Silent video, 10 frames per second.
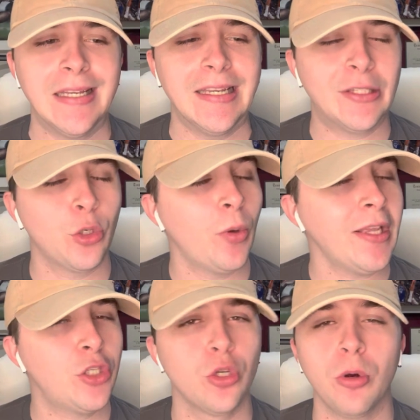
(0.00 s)
it's a
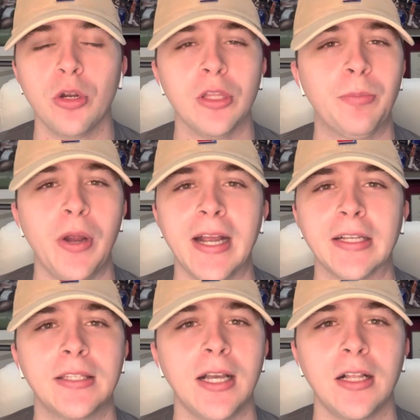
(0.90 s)
way too early
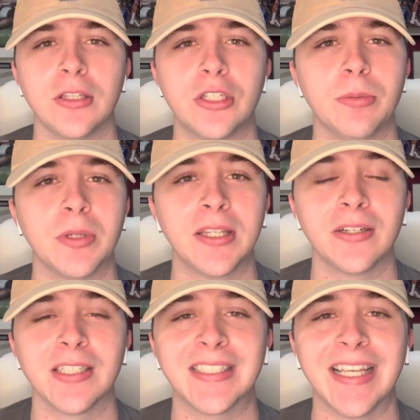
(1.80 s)
bracketology, but
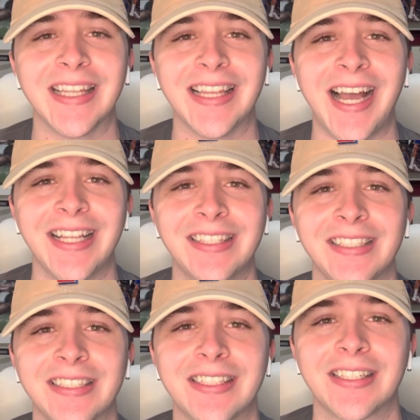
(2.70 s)
there is a lot
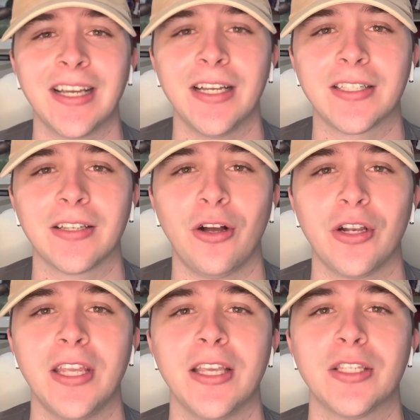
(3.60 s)
to discuss
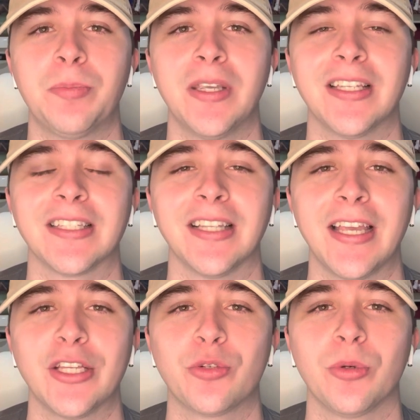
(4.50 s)
on ESPN's
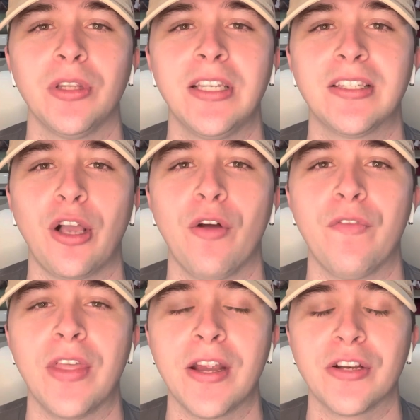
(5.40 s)
latest release
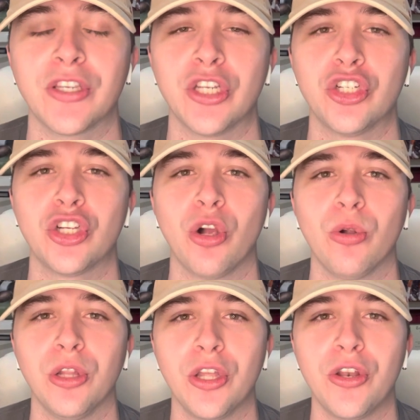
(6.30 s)
of theirs and
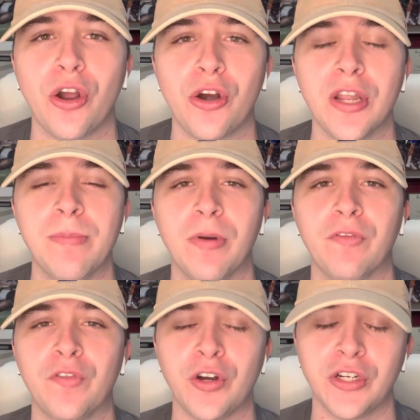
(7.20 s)
Joe Lunardi.
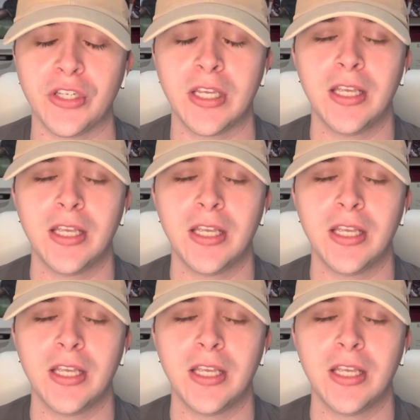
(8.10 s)
But first,